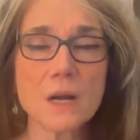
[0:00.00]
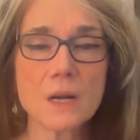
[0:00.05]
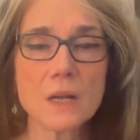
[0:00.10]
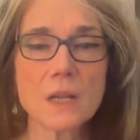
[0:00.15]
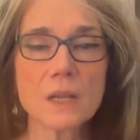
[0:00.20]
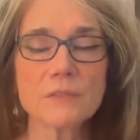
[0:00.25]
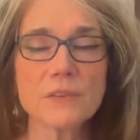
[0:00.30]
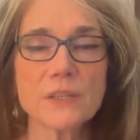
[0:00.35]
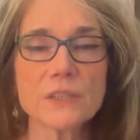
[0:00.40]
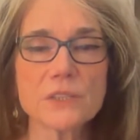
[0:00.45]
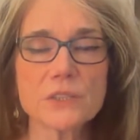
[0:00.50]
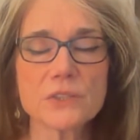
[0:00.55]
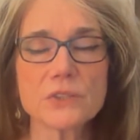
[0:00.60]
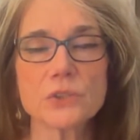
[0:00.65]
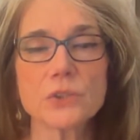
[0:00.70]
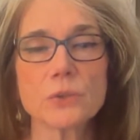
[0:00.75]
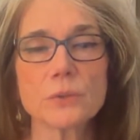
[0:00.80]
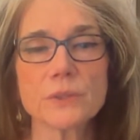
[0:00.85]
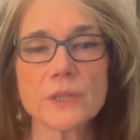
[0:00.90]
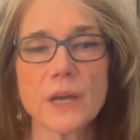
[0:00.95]
If I just
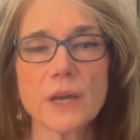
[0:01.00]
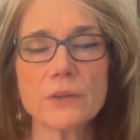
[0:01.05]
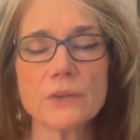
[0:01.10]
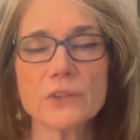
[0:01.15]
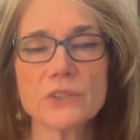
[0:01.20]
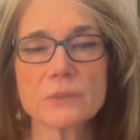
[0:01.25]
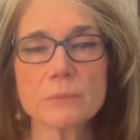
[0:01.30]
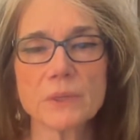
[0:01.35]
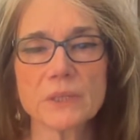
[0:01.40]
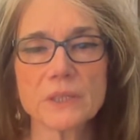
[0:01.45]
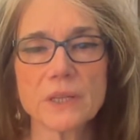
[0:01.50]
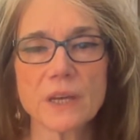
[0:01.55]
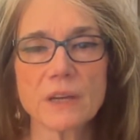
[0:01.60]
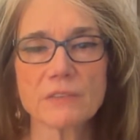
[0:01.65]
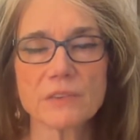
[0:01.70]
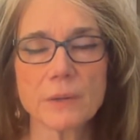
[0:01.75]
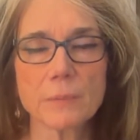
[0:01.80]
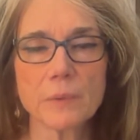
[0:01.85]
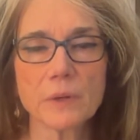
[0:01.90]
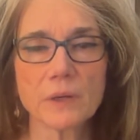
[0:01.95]
do it without using my
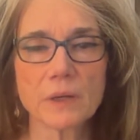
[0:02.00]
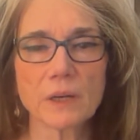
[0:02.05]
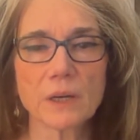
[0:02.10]
diaphragm,